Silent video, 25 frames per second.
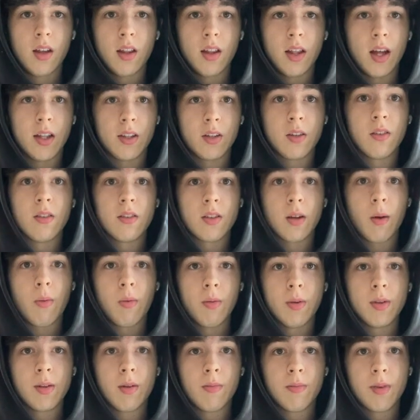That's the
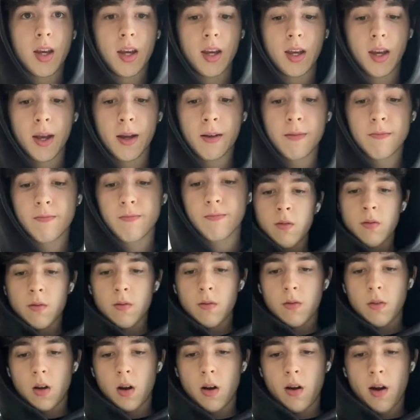supplements I'm taking.
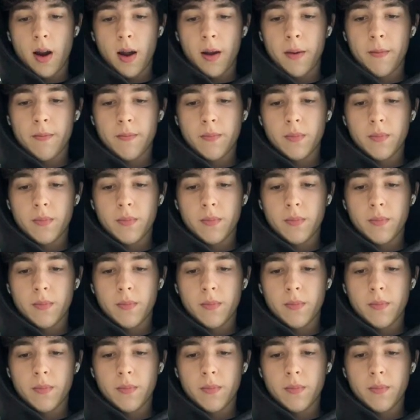All right,